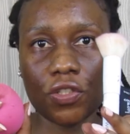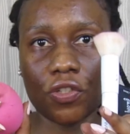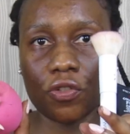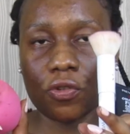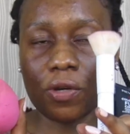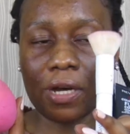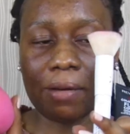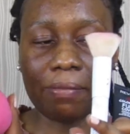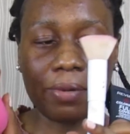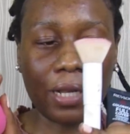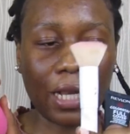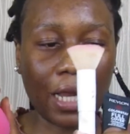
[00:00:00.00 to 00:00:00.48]
to
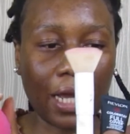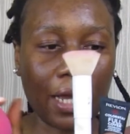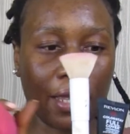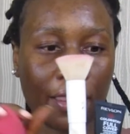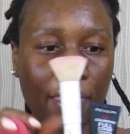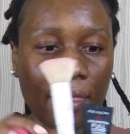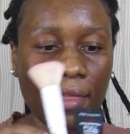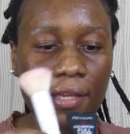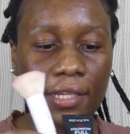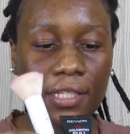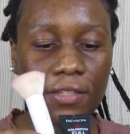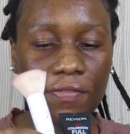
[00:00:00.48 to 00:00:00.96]

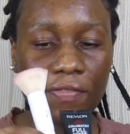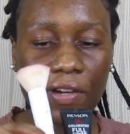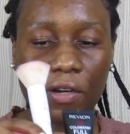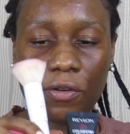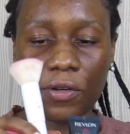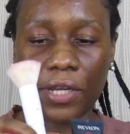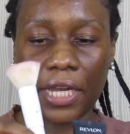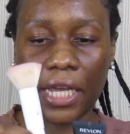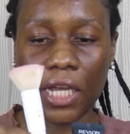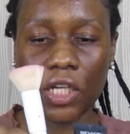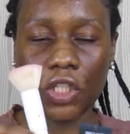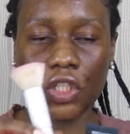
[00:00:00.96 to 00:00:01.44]
apply this
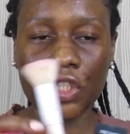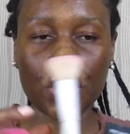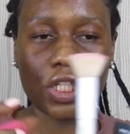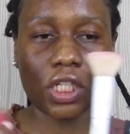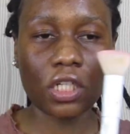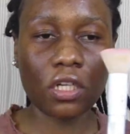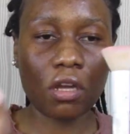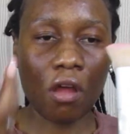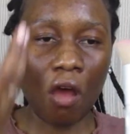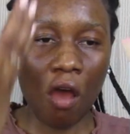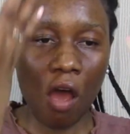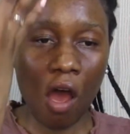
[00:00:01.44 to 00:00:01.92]

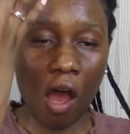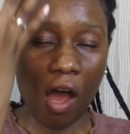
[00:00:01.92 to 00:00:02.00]
foundation.